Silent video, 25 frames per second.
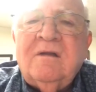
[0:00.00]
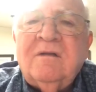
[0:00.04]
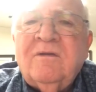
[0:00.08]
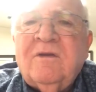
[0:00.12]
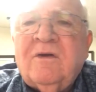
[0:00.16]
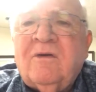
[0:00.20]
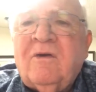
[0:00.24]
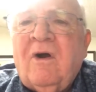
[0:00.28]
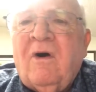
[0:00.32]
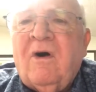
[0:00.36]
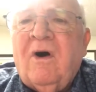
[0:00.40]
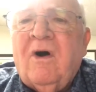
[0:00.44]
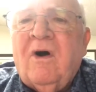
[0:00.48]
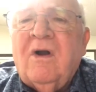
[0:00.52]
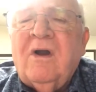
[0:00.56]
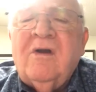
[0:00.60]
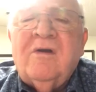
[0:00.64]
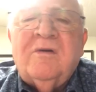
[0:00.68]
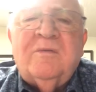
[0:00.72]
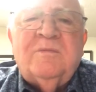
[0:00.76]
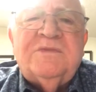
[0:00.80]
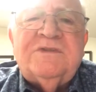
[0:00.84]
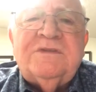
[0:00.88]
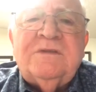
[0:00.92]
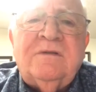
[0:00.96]
their
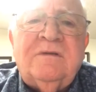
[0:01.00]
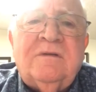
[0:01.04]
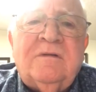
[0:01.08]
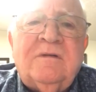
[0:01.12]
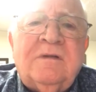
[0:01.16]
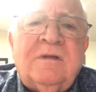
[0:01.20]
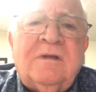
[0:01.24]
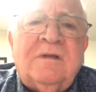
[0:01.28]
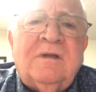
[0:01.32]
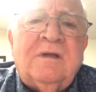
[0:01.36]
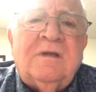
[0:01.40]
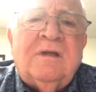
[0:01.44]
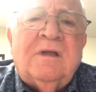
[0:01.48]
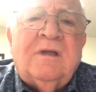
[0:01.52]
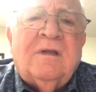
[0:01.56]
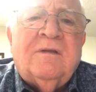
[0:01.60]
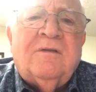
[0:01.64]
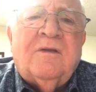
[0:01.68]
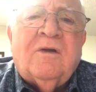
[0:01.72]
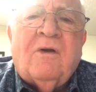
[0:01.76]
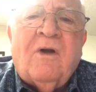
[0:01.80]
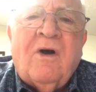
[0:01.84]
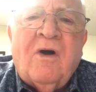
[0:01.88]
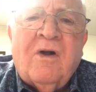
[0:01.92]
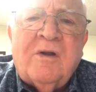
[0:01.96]
arms, and,
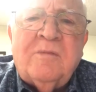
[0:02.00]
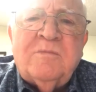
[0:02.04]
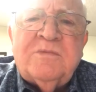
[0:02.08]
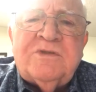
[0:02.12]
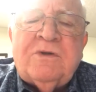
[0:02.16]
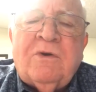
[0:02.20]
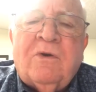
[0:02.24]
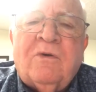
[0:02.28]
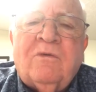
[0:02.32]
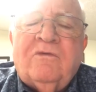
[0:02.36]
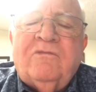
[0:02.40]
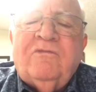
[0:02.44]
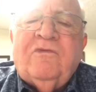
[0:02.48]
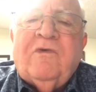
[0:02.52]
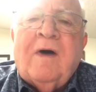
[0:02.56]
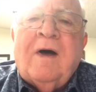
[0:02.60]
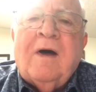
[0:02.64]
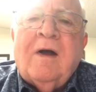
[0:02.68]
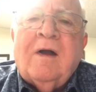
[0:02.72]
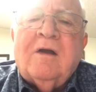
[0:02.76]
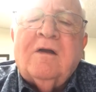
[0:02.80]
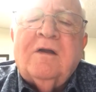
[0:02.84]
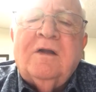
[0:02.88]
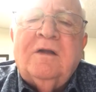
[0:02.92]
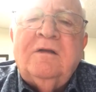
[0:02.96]
and their arms are on
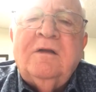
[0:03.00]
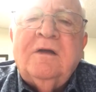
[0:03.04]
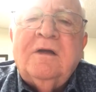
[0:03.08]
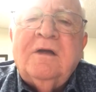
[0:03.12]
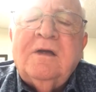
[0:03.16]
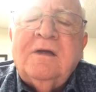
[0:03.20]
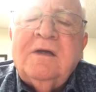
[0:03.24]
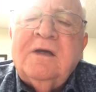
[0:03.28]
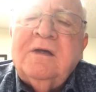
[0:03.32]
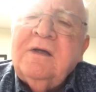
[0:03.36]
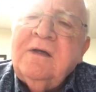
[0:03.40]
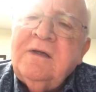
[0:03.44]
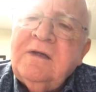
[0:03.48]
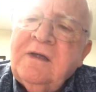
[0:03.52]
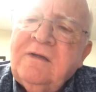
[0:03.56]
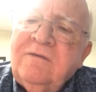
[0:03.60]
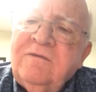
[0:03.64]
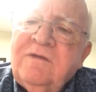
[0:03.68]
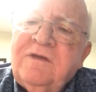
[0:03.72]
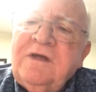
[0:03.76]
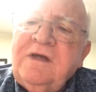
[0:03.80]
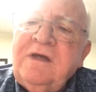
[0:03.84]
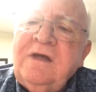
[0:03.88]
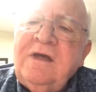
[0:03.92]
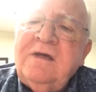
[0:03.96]
fire. And,
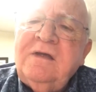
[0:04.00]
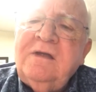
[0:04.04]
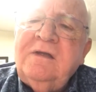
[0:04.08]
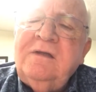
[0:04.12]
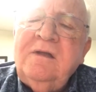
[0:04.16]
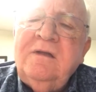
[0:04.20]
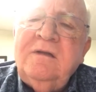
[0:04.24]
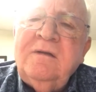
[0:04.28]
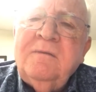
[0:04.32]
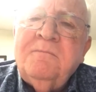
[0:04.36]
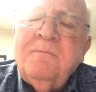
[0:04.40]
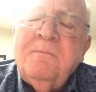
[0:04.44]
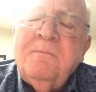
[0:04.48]
and then